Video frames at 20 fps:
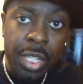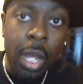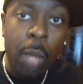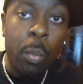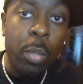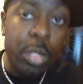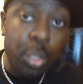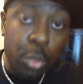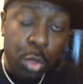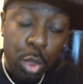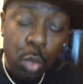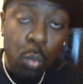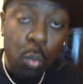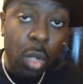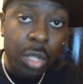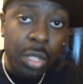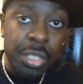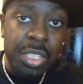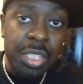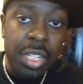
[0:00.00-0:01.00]
it. And when you do
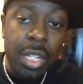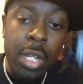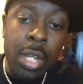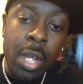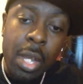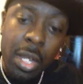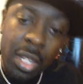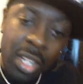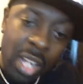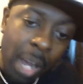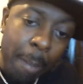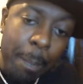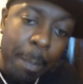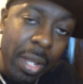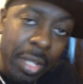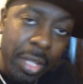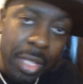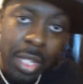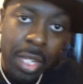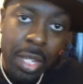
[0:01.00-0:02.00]
watch it, come
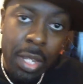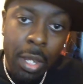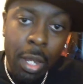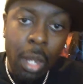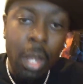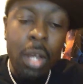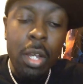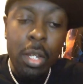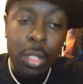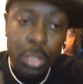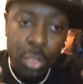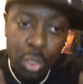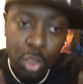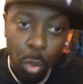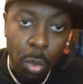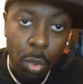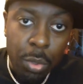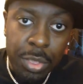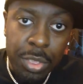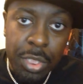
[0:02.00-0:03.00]
back here,
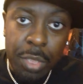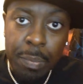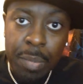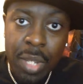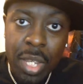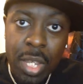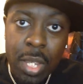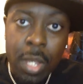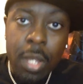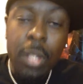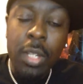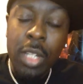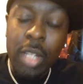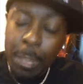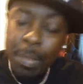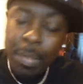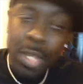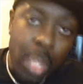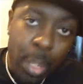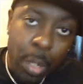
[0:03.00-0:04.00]
talk to me,
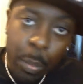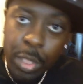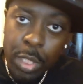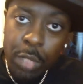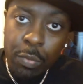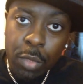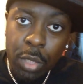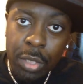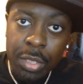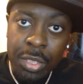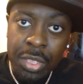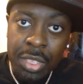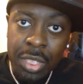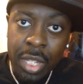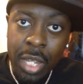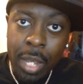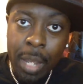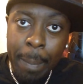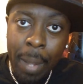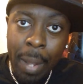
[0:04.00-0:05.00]
let me hear what you've got to
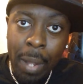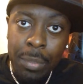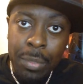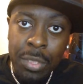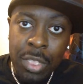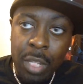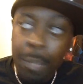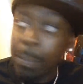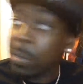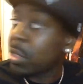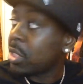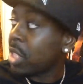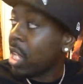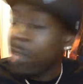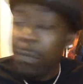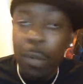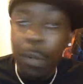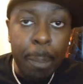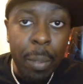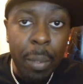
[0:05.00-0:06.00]
say about it, because
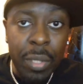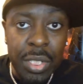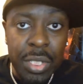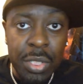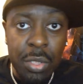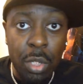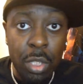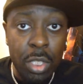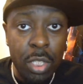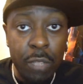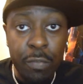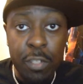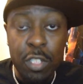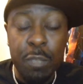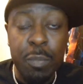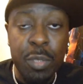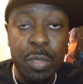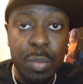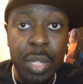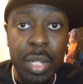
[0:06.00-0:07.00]
everybody's got
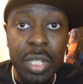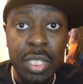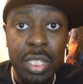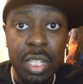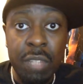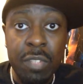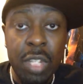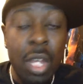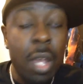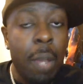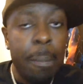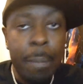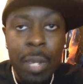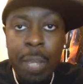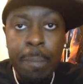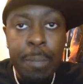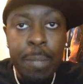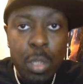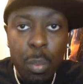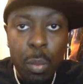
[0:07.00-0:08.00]
different perspectives.
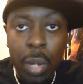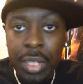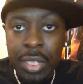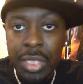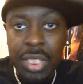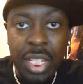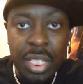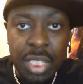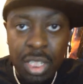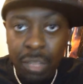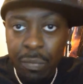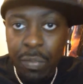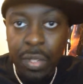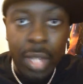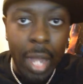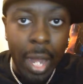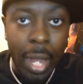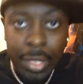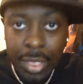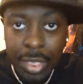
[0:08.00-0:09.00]
Maybe you understand
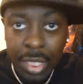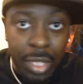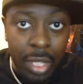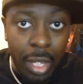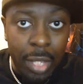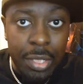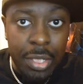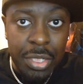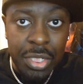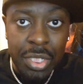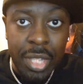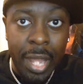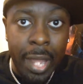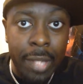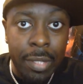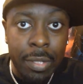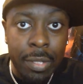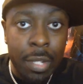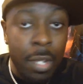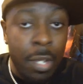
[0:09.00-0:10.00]
something I didn't
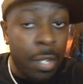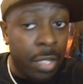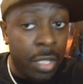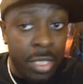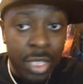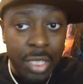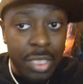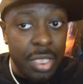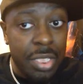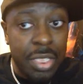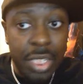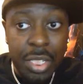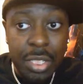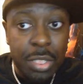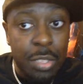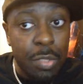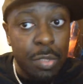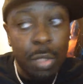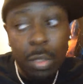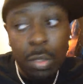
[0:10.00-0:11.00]
understand. Because as I
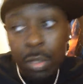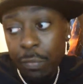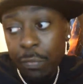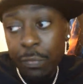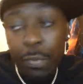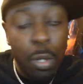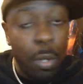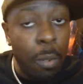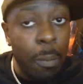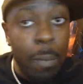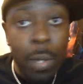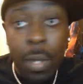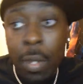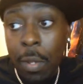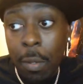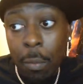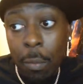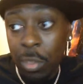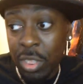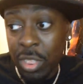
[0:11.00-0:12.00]
said to you, the film
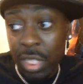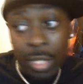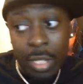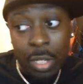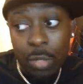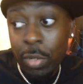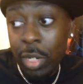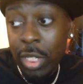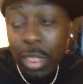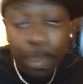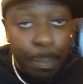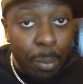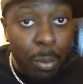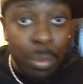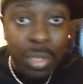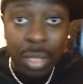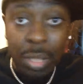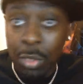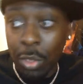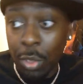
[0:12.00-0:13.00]
was
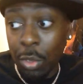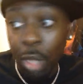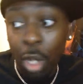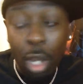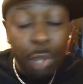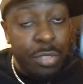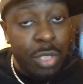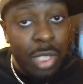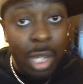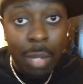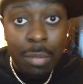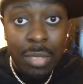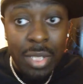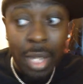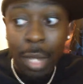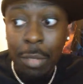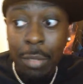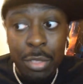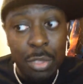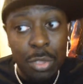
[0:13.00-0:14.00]
incredible. There was a lot of shout
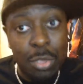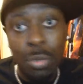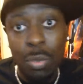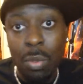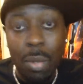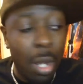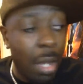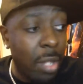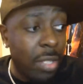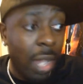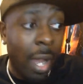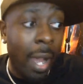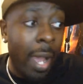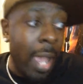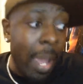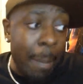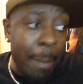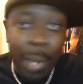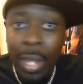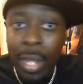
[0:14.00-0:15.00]
outs. You heard
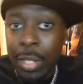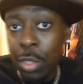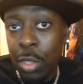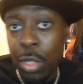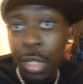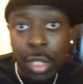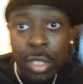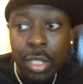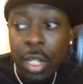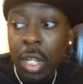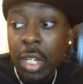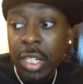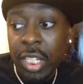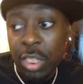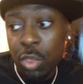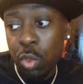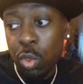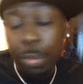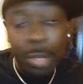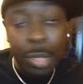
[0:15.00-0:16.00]
Iron Man, you heard
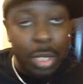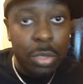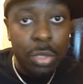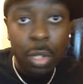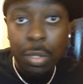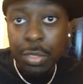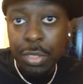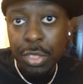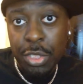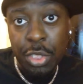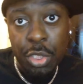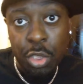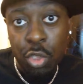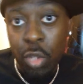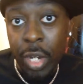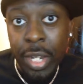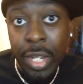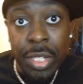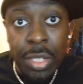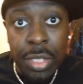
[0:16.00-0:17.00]
they talked about Doctor
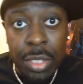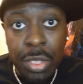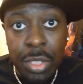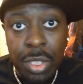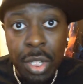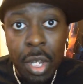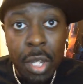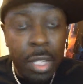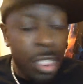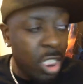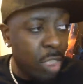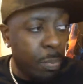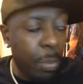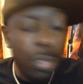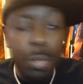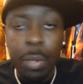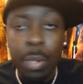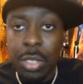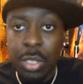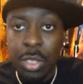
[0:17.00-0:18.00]
Strange. They
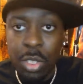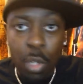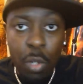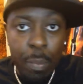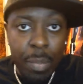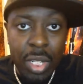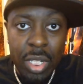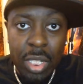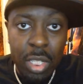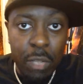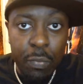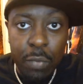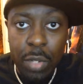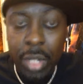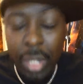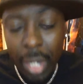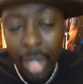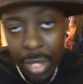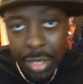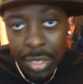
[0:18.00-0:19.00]
spoke about so many
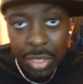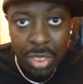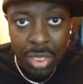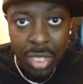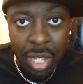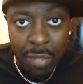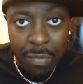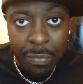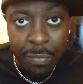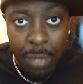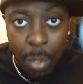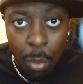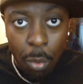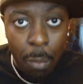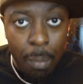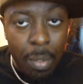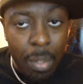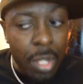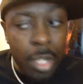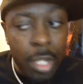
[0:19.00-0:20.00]
different characters in that
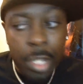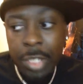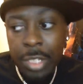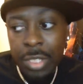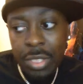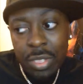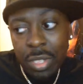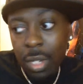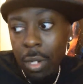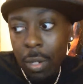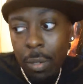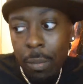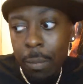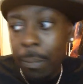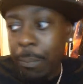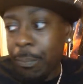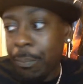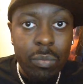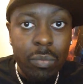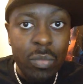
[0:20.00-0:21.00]
film. So
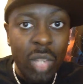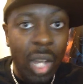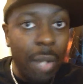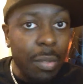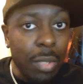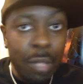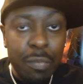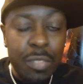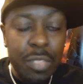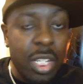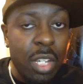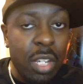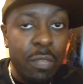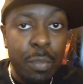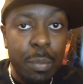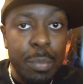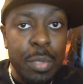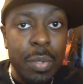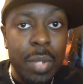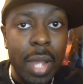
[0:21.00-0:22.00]
I'd love to hear
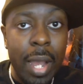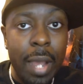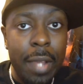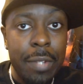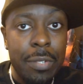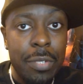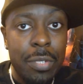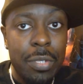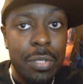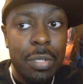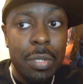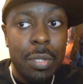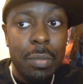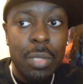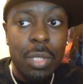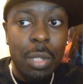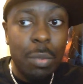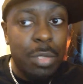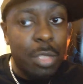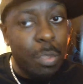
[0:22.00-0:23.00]
from you guys.
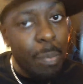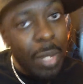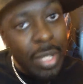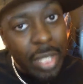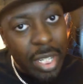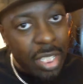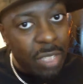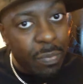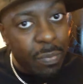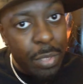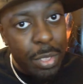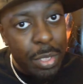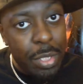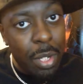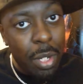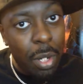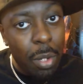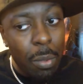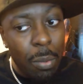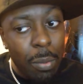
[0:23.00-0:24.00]
So to my next
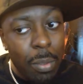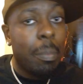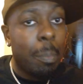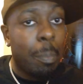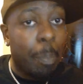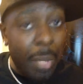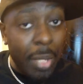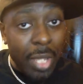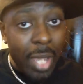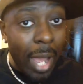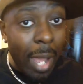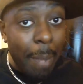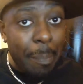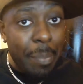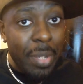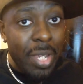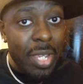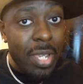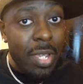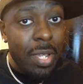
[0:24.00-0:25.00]
video, be
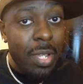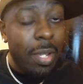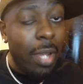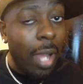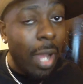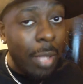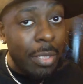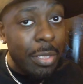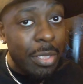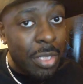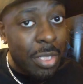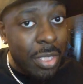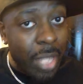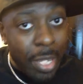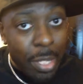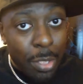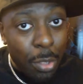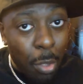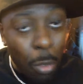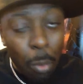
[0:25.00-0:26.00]
happy and
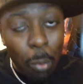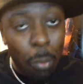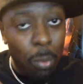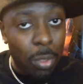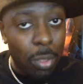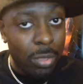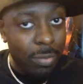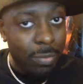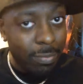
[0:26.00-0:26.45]
stay cool.